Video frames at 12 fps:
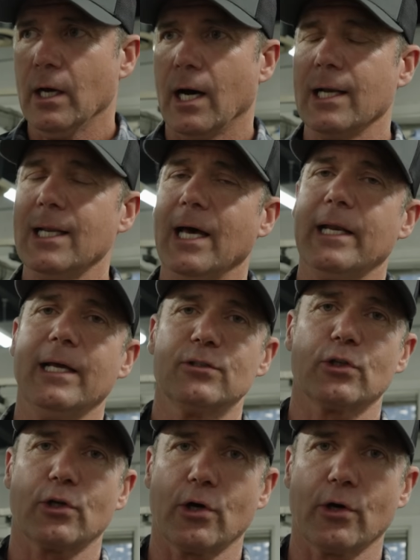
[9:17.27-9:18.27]
A lot
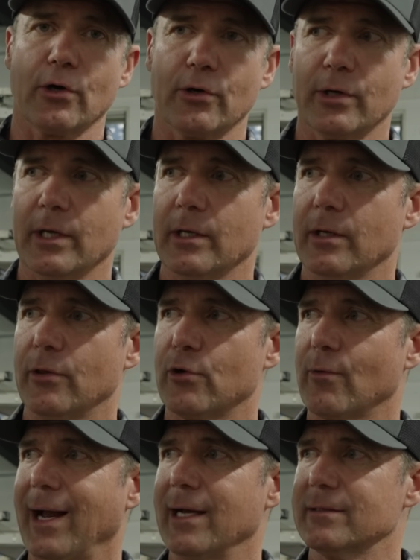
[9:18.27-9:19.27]
has occurred
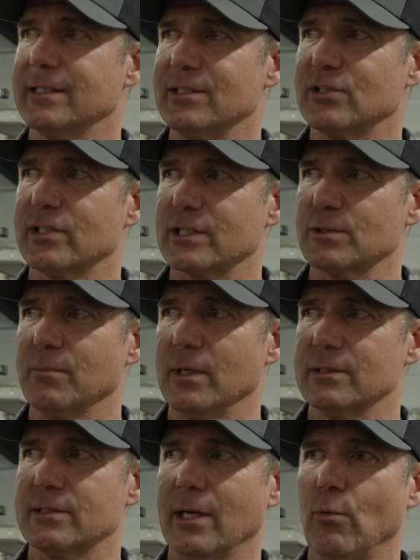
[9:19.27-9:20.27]
throughout these 6
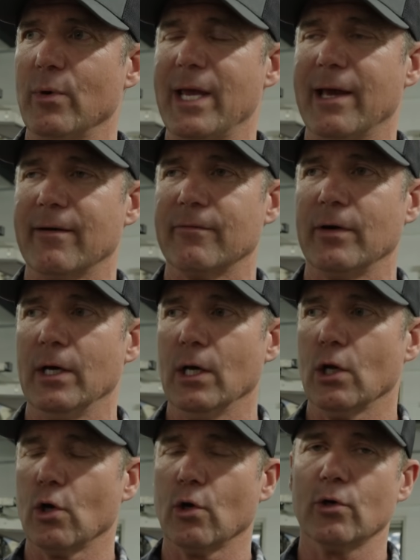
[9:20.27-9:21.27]
months that we have
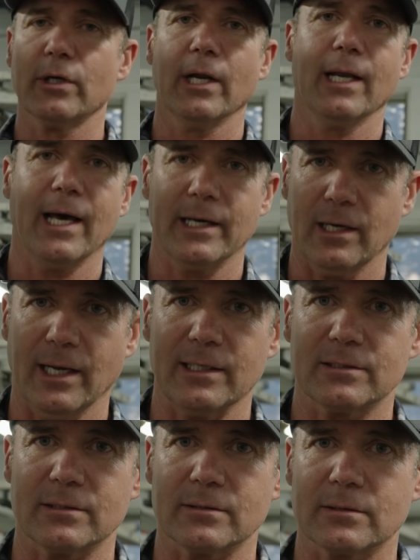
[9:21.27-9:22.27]
learned a lot of
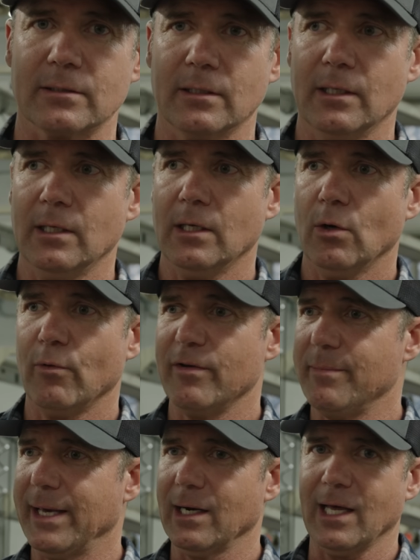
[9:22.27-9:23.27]
lessons.
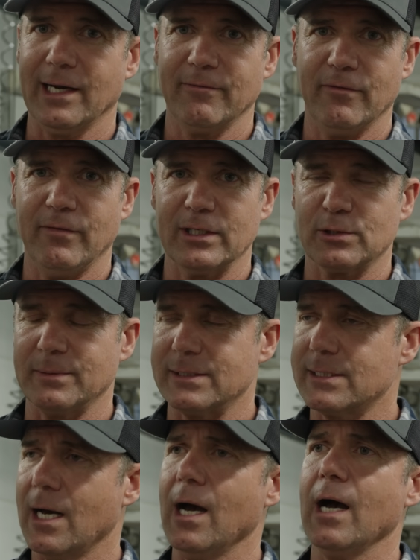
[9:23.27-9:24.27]
We've made a lot of investment
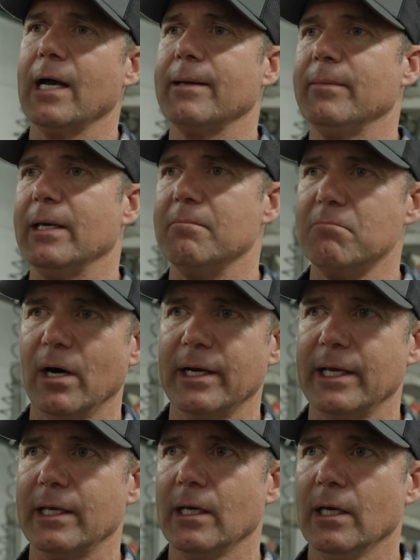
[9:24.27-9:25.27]
in time and
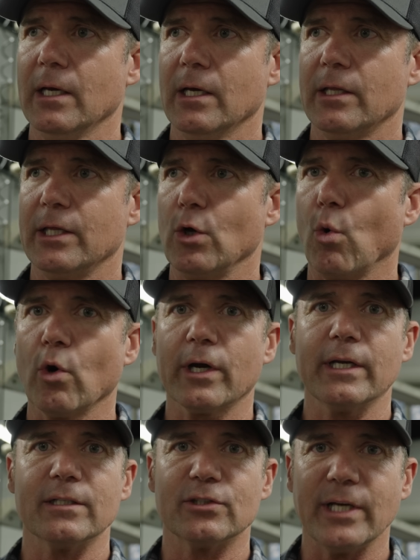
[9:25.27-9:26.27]
money. The
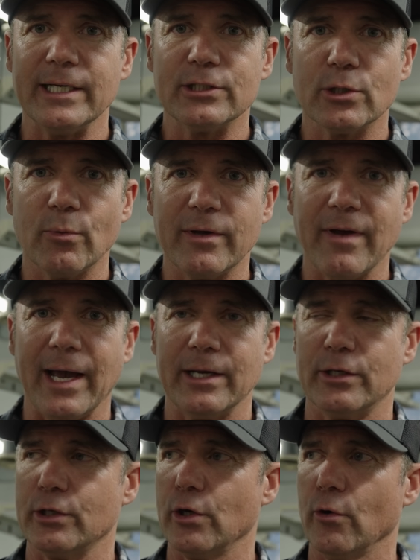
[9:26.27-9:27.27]
organization we've
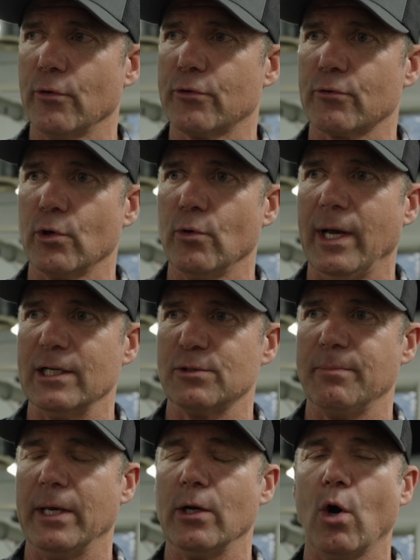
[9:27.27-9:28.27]
had to go through has
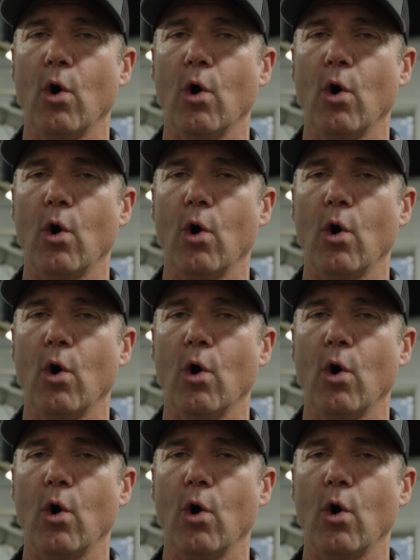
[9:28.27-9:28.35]
been